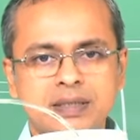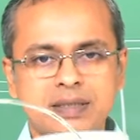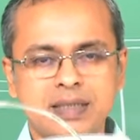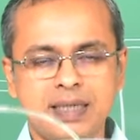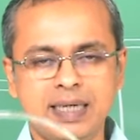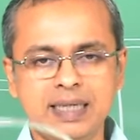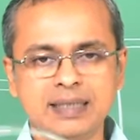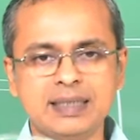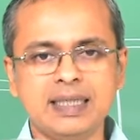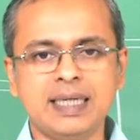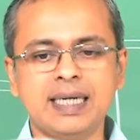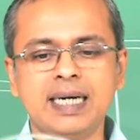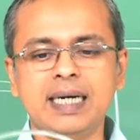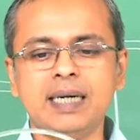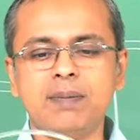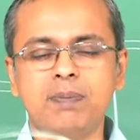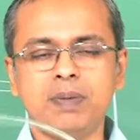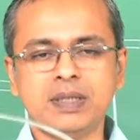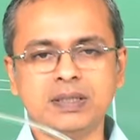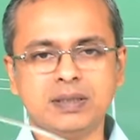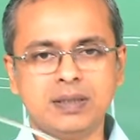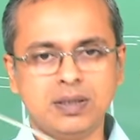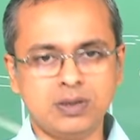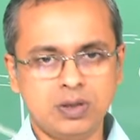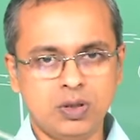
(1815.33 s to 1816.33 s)
the desiccant
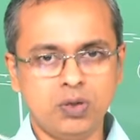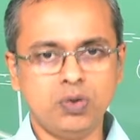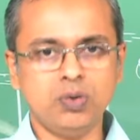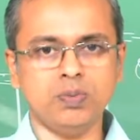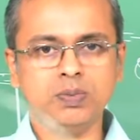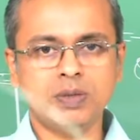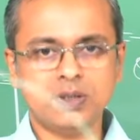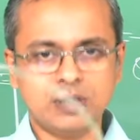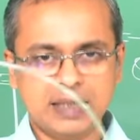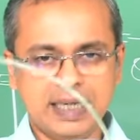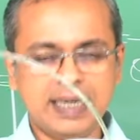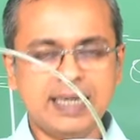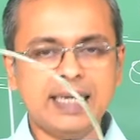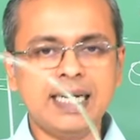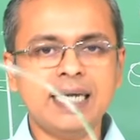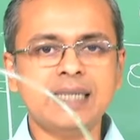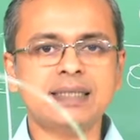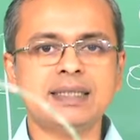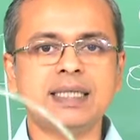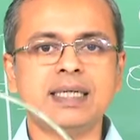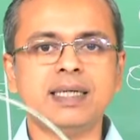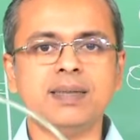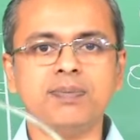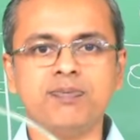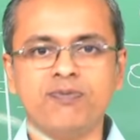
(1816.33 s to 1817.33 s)
plus this tube, this entire
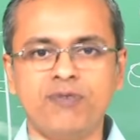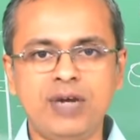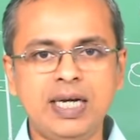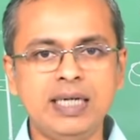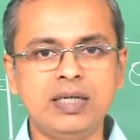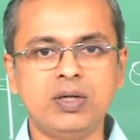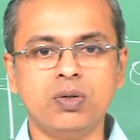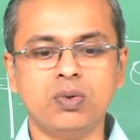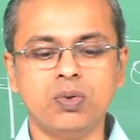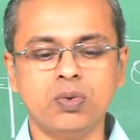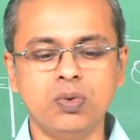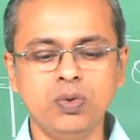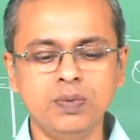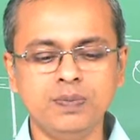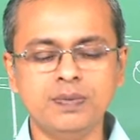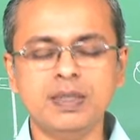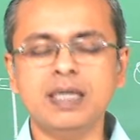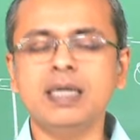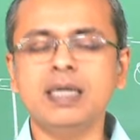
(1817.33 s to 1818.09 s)
setup weight you know.